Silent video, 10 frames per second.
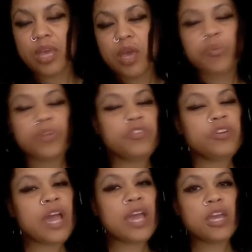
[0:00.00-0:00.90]
But if you're
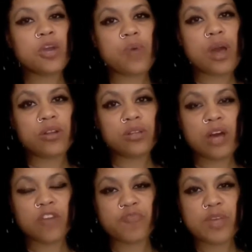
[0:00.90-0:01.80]
hanging around a
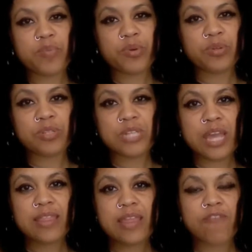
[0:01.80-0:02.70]
lot of people who
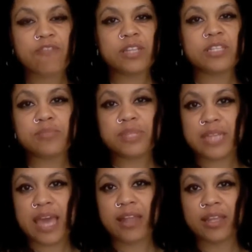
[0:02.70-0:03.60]
stay in that victim
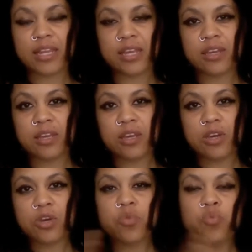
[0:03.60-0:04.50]
mentality,
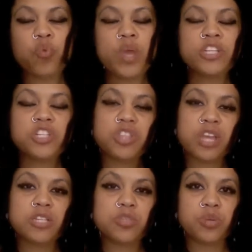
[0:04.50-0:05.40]
who wish
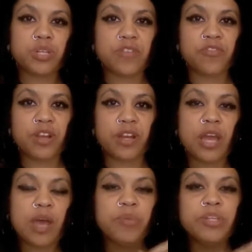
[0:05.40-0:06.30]
things were different
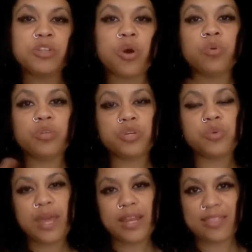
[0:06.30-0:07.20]
but don't do
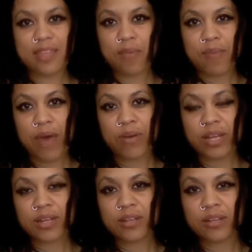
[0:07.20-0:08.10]
anything about it,
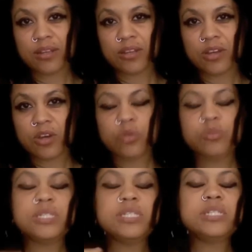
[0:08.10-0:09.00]
who
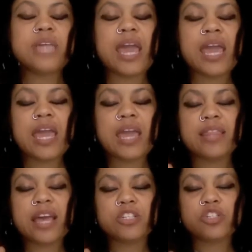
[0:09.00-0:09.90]
stay in
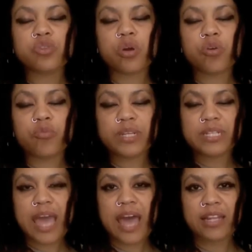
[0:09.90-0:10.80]
that struggle
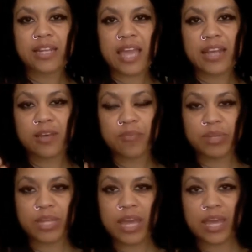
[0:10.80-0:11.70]
mentality and
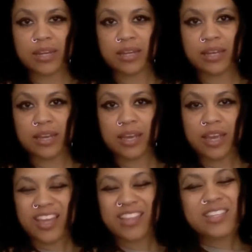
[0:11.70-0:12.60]
complain,
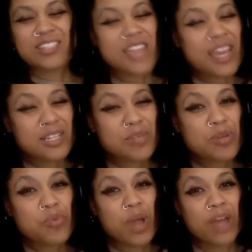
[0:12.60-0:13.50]
these tend to
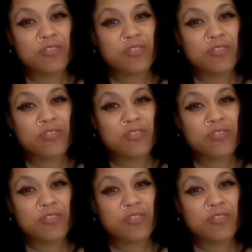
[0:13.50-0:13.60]
be red